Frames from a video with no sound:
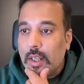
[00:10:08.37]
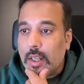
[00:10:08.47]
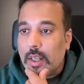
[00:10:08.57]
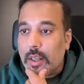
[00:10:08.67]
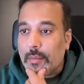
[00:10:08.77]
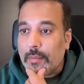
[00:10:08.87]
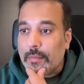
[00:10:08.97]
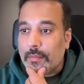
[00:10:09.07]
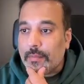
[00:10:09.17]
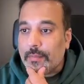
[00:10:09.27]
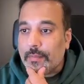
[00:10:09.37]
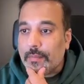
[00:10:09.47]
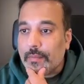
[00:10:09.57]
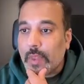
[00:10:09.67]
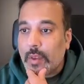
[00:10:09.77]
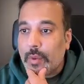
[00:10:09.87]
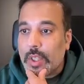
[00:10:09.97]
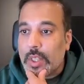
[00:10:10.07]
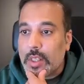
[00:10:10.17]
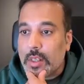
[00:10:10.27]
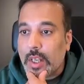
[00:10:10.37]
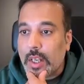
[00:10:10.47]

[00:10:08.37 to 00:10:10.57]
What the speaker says: um, which is